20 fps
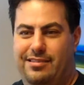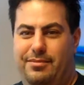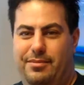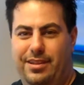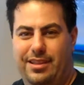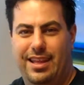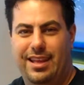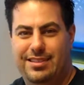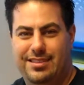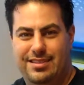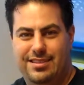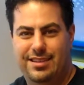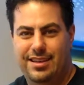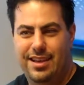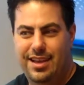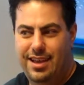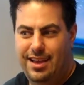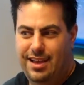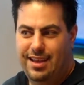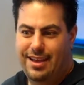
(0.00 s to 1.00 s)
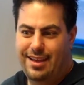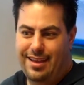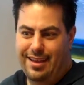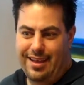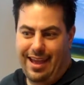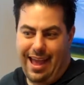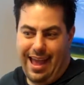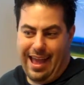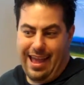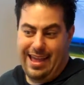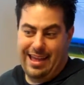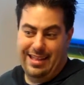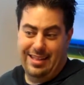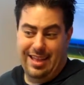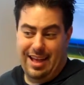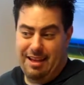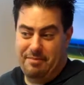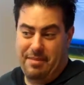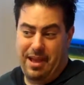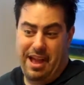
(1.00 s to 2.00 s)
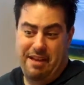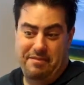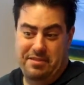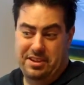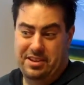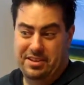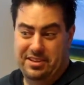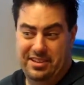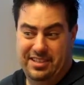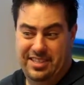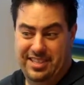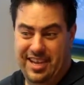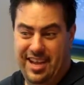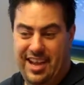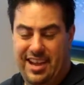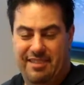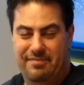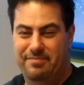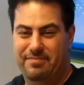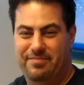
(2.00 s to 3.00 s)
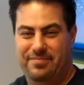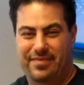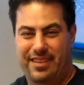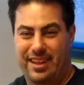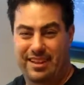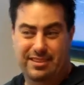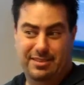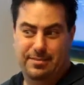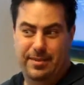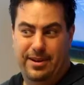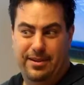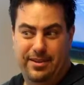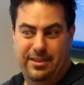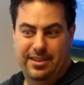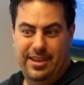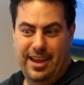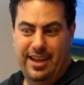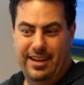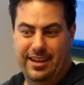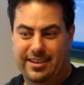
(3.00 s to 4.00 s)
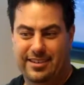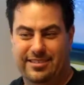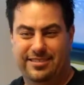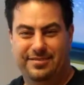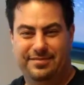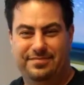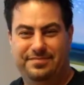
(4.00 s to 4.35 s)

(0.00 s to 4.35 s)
I mean, that's, I'm having a good time. I can spend all day here.